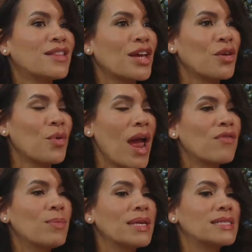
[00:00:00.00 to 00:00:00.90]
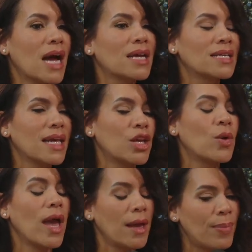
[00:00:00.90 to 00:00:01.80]
Like, everybody's not going to like
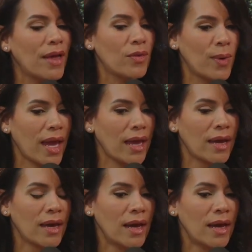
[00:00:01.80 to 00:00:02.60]
you. And by the way,